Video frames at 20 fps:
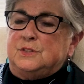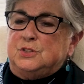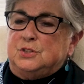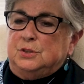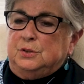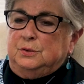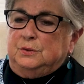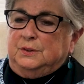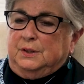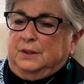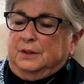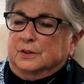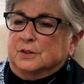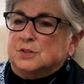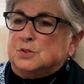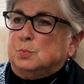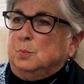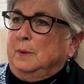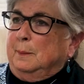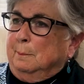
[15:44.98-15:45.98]
2
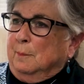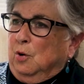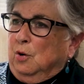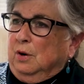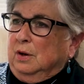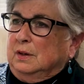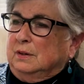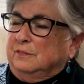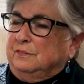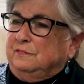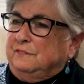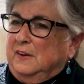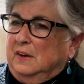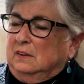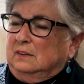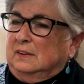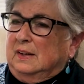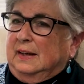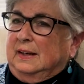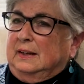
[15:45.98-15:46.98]
years, when Mark
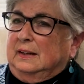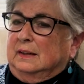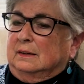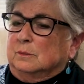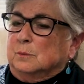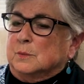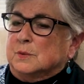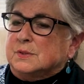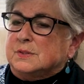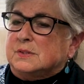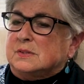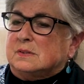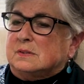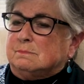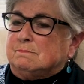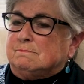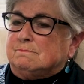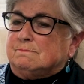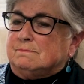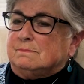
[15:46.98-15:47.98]
felt like it was
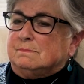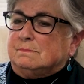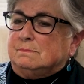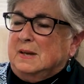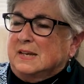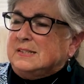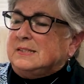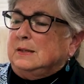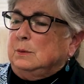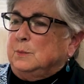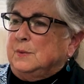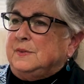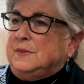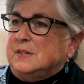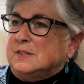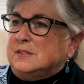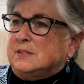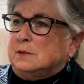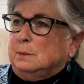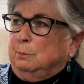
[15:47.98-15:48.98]
messing with
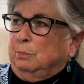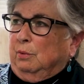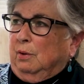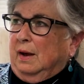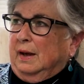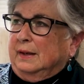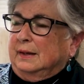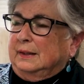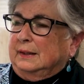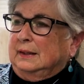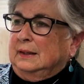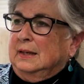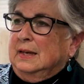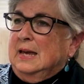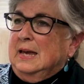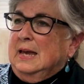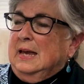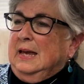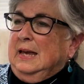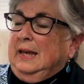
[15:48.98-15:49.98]
his sobriety,
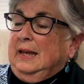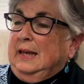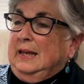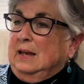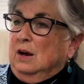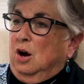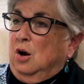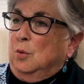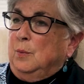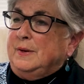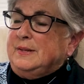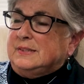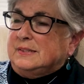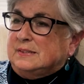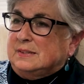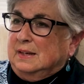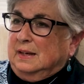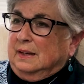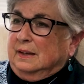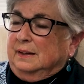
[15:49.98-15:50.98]
he always
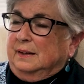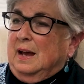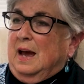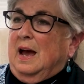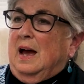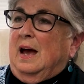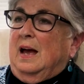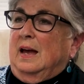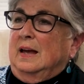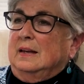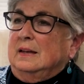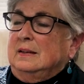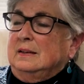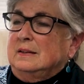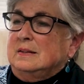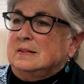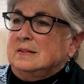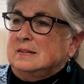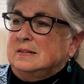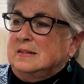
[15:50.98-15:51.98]
said, I
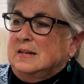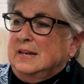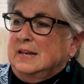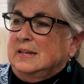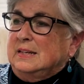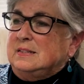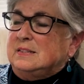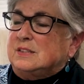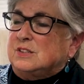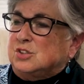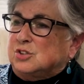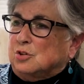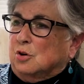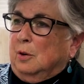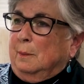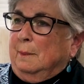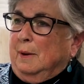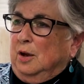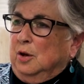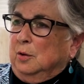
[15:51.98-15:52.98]
need to
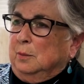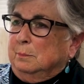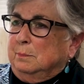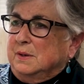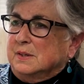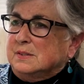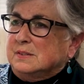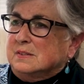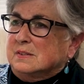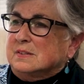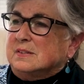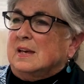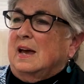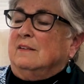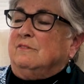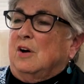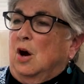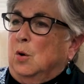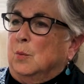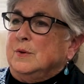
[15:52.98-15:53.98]
start my own business.
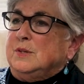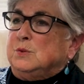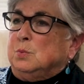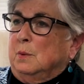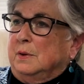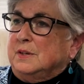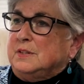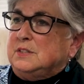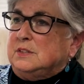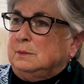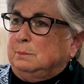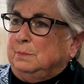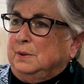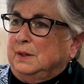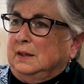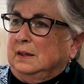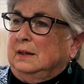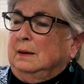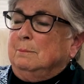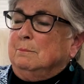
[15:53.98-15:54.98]
I've always wanted to
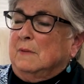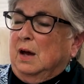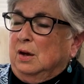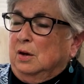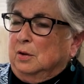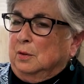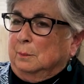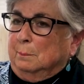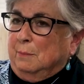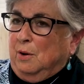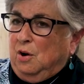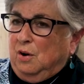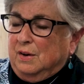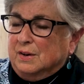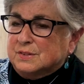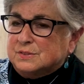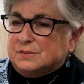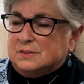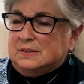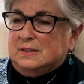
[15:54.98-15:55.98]
be my own
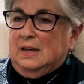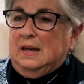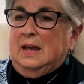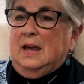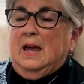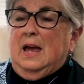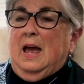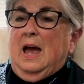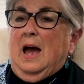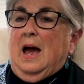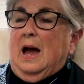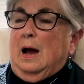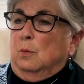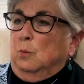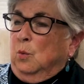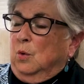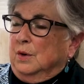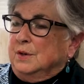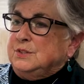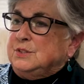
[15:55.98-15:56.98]
boss. I
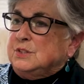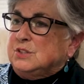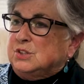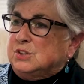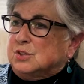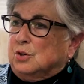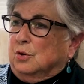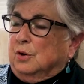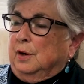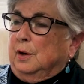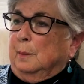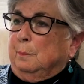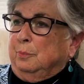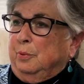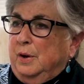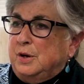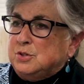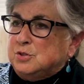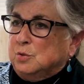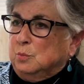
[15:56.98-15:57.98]
want to start a
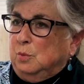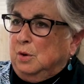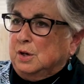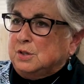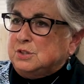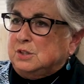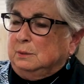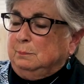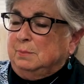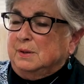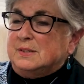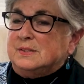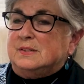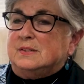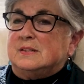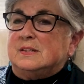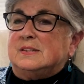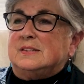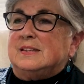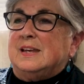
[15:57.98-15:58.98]
pressure washing
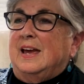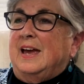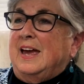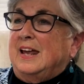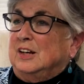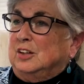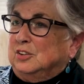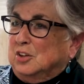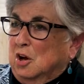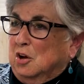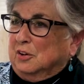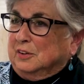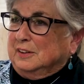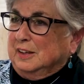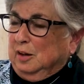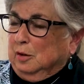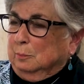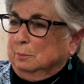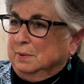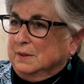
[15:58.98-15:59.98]
business and a lawn
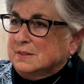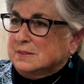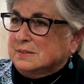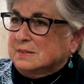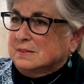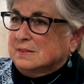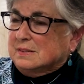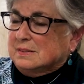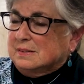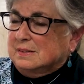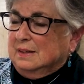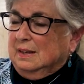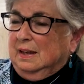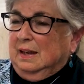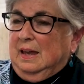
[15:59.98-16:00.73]
care business.